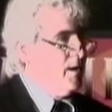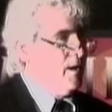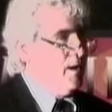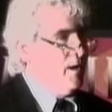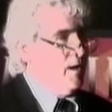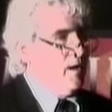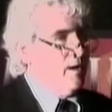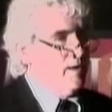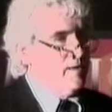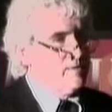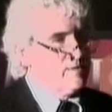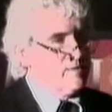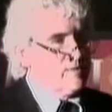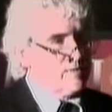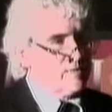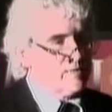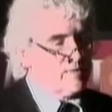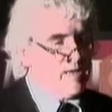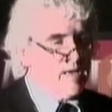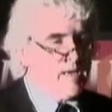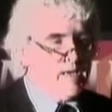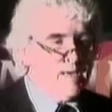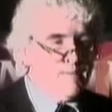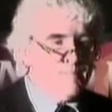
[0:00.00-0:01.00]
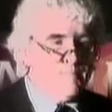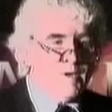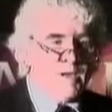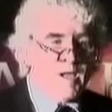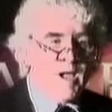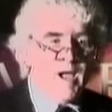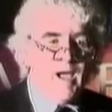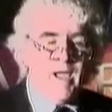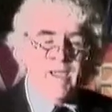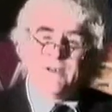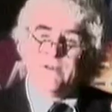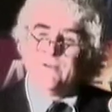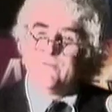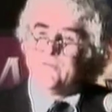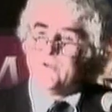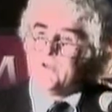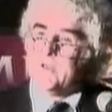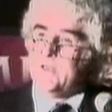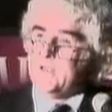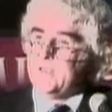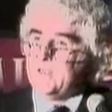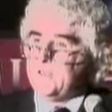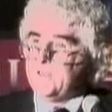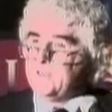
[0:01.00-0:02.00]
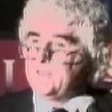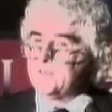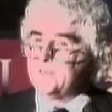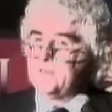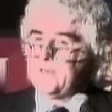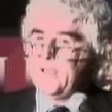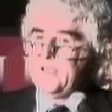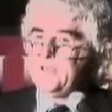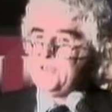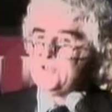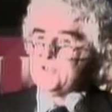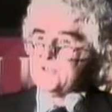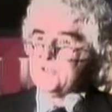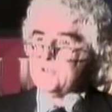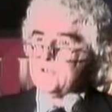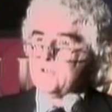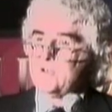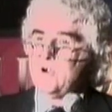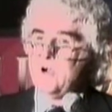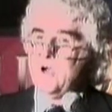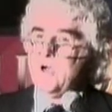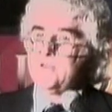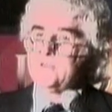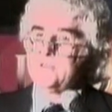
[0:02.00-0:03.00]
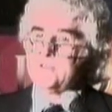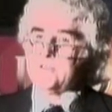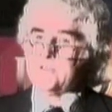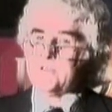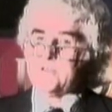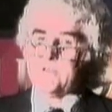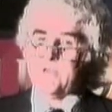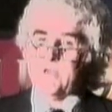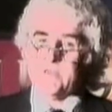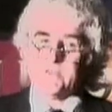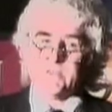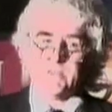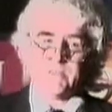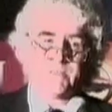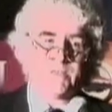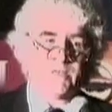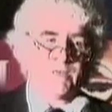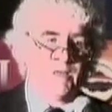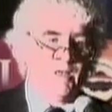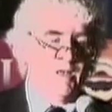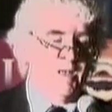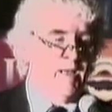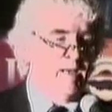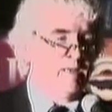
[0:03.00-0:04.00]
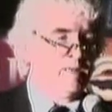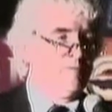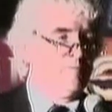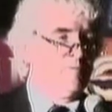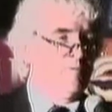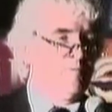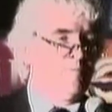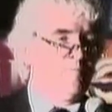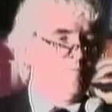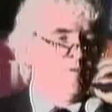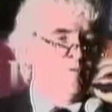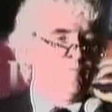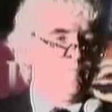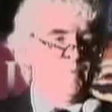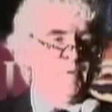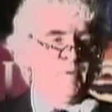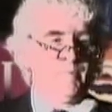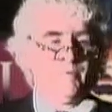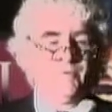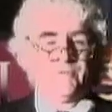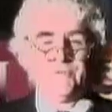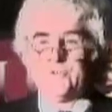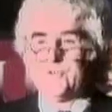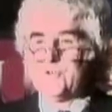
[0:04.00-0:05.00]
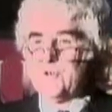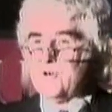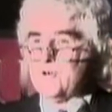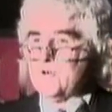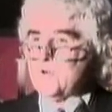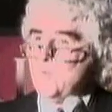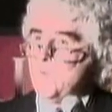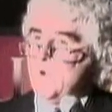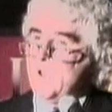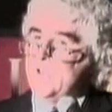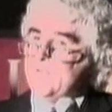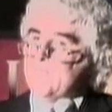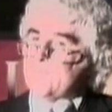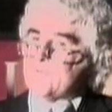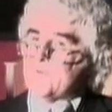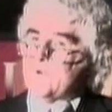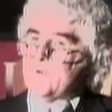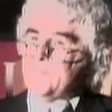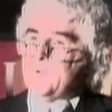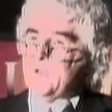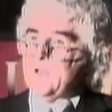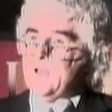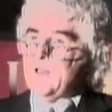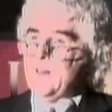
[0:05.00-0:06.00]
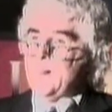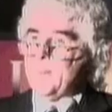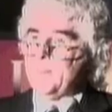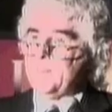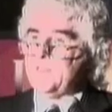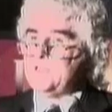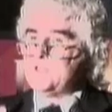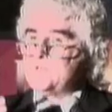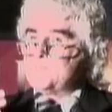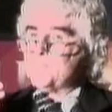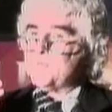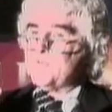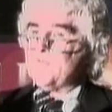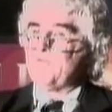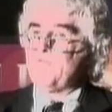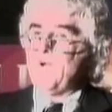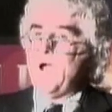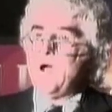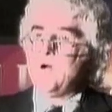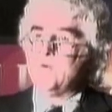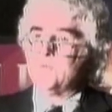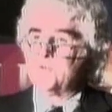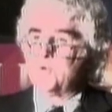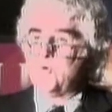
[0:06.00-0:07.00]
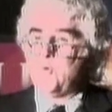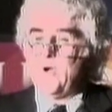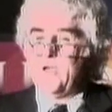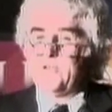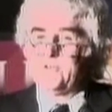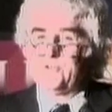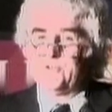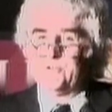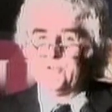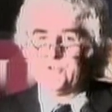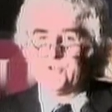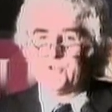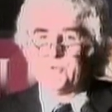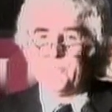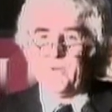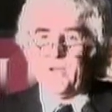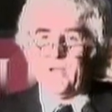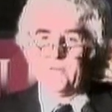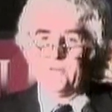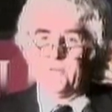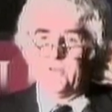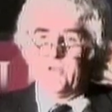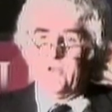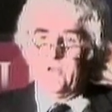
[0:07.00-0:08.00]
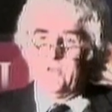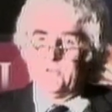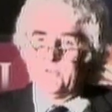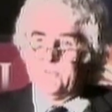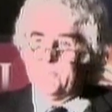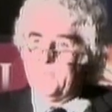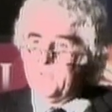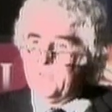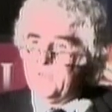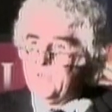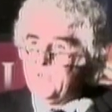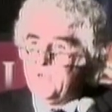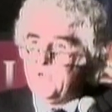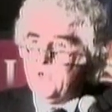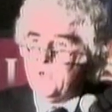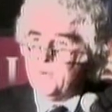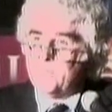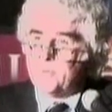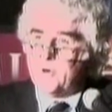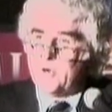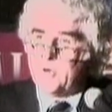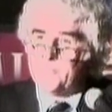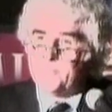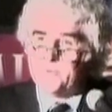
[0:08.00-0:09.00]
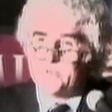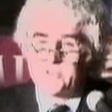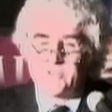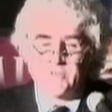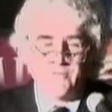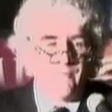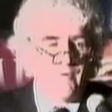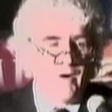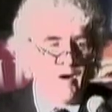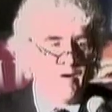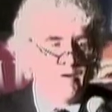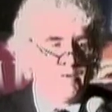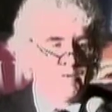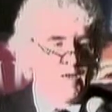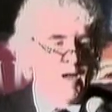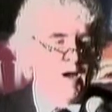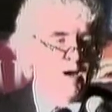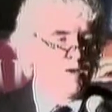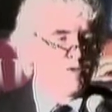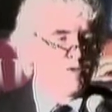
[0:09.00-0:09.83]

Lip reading: is the same kind of inclination that causes us as a collective of people to turn away from these profound questions about the ultimate purpose of our entire